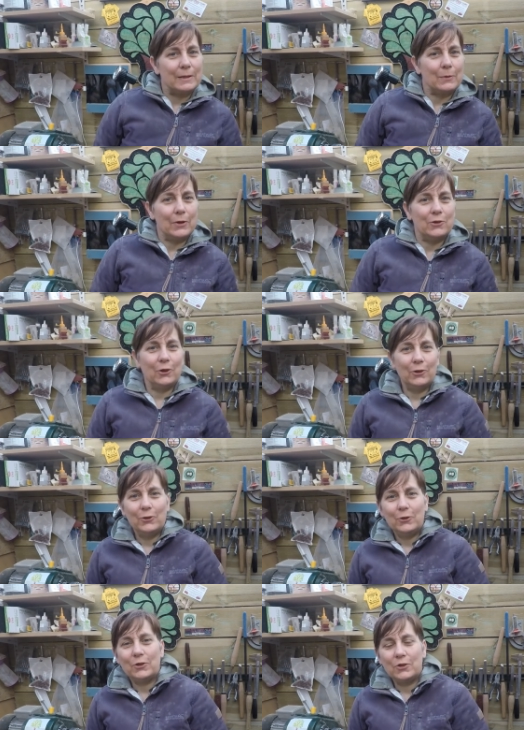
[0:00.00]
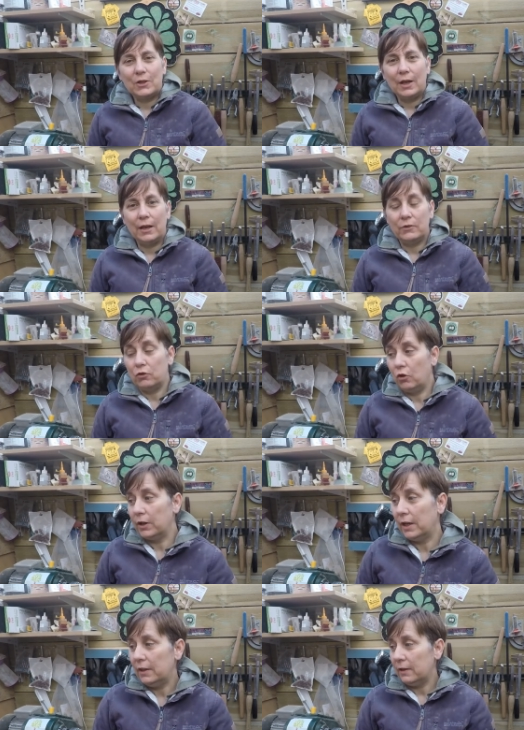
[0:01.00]
question, just to try
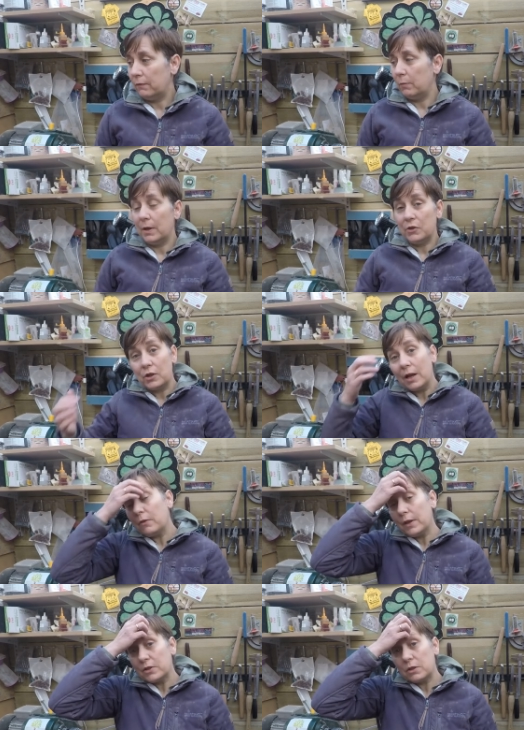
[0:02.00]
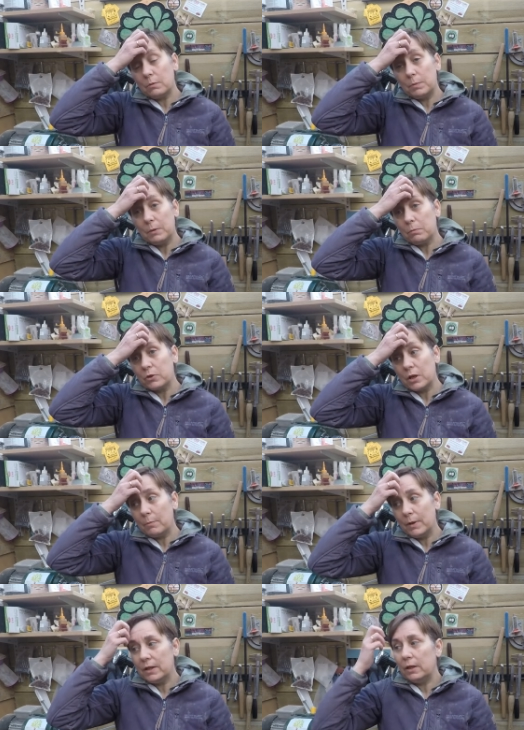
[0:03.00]
and get the information out there so that people
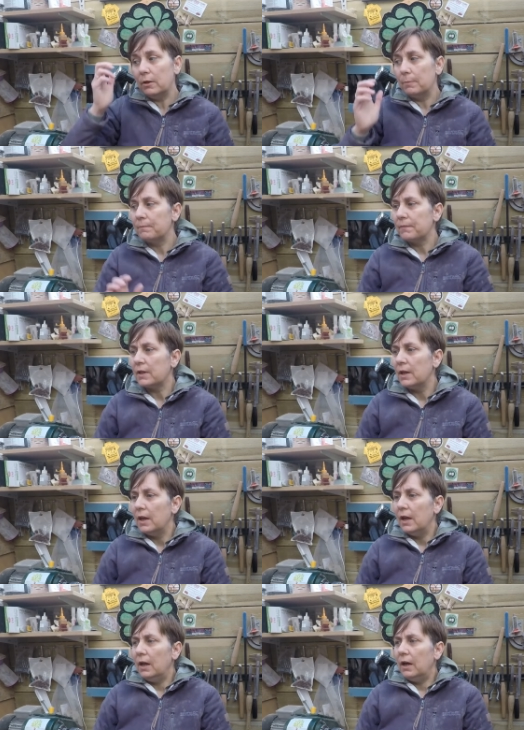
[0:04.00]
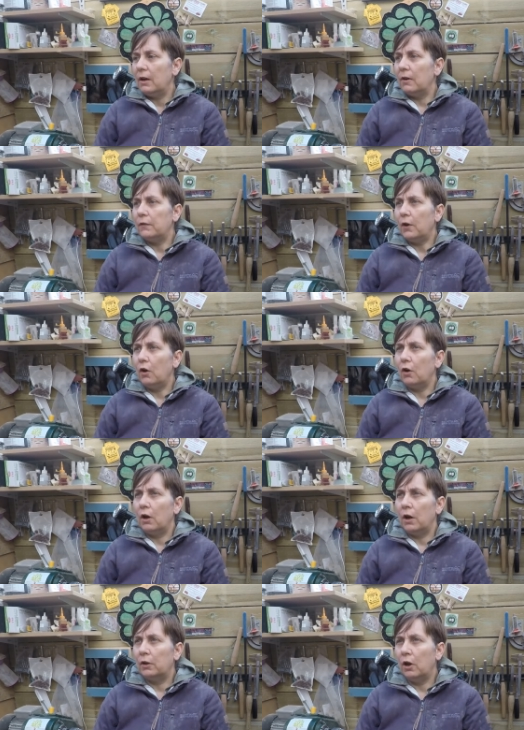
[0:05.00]
start making them. I've got
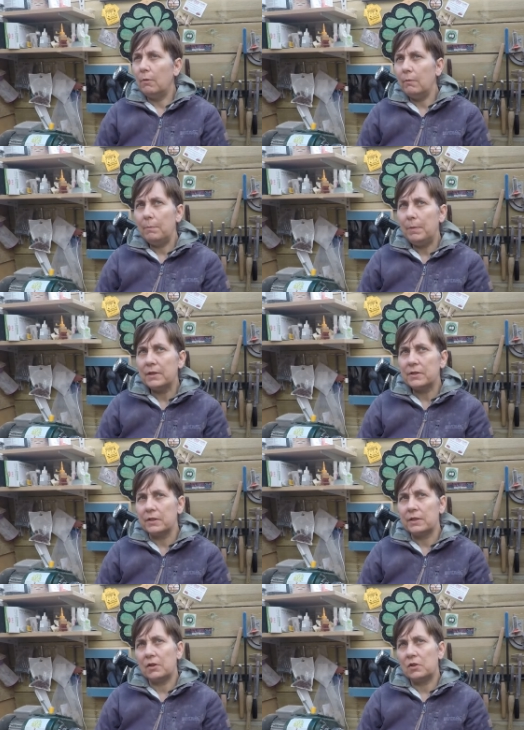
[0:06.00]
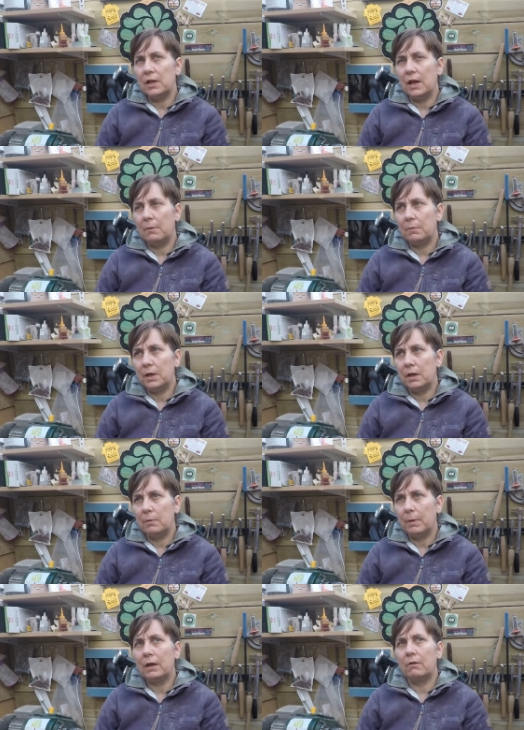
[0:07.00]
a couple of bits that's actually happening in the
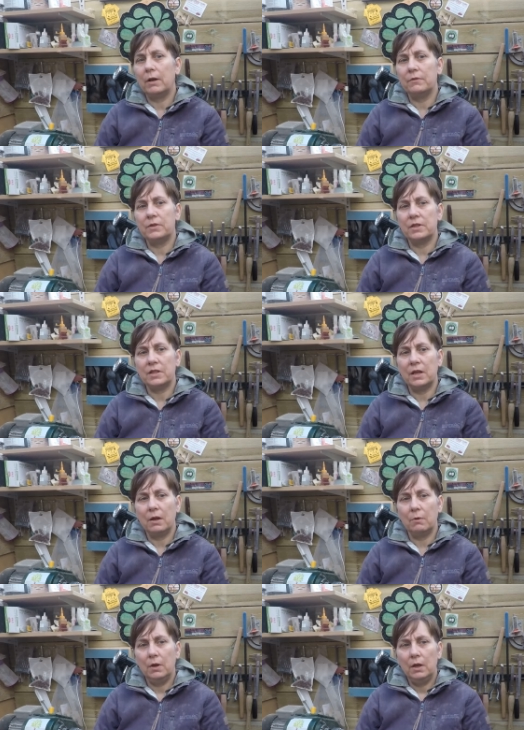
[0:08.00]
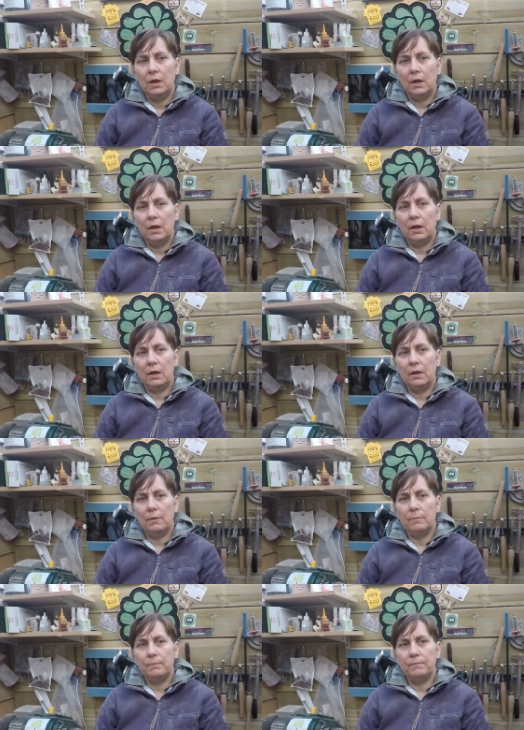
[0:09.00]
background just now,
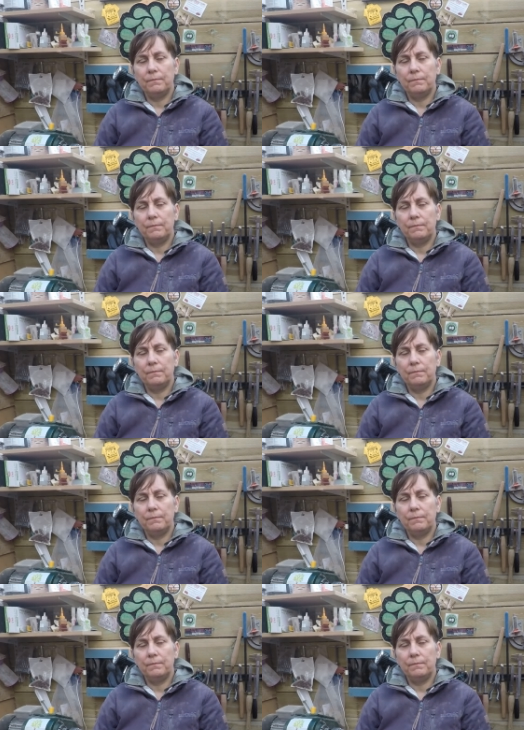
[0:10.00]
and